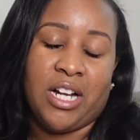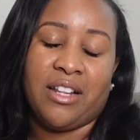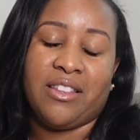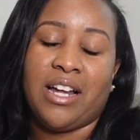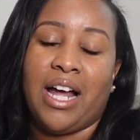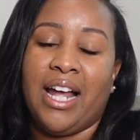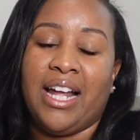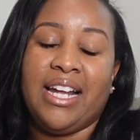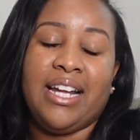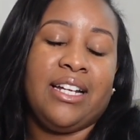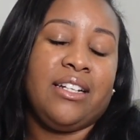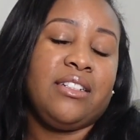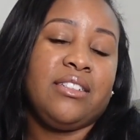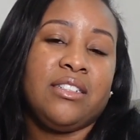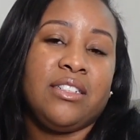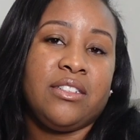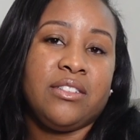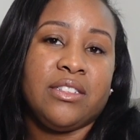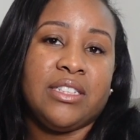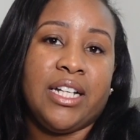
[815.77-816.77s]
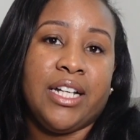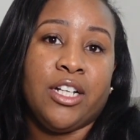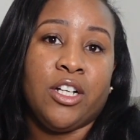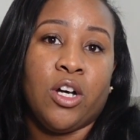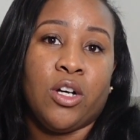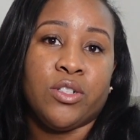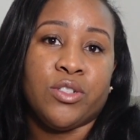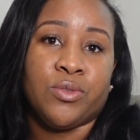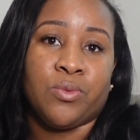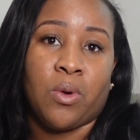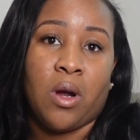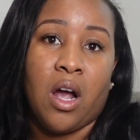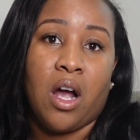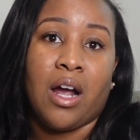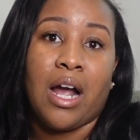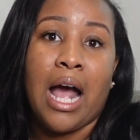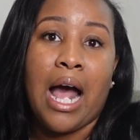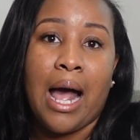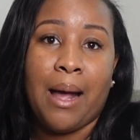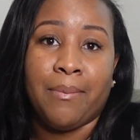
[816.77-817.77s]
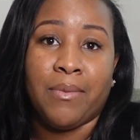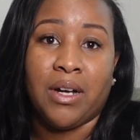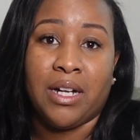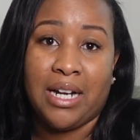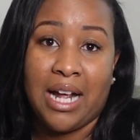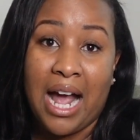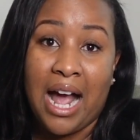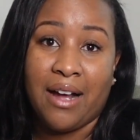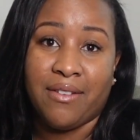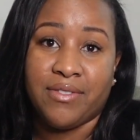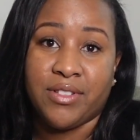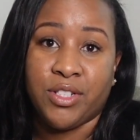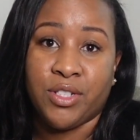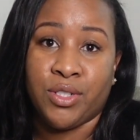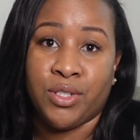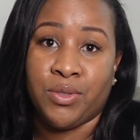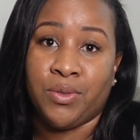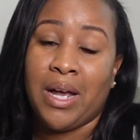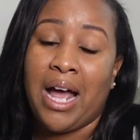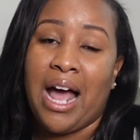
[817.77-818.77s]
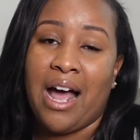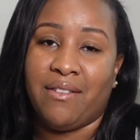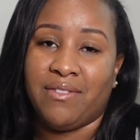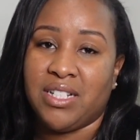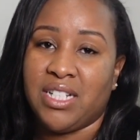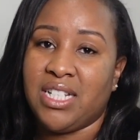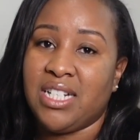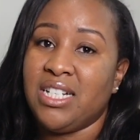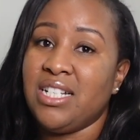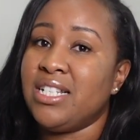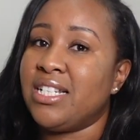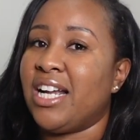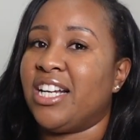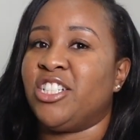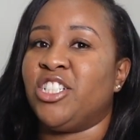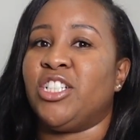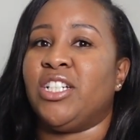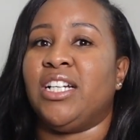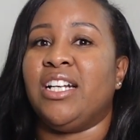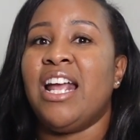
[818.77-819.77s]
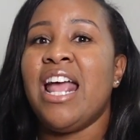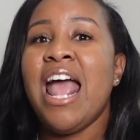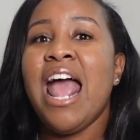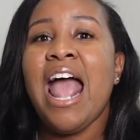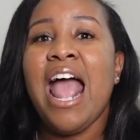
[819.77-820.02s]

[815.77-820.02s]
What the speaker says: I thought any little thing goes wrong, I'm going to have a C-section.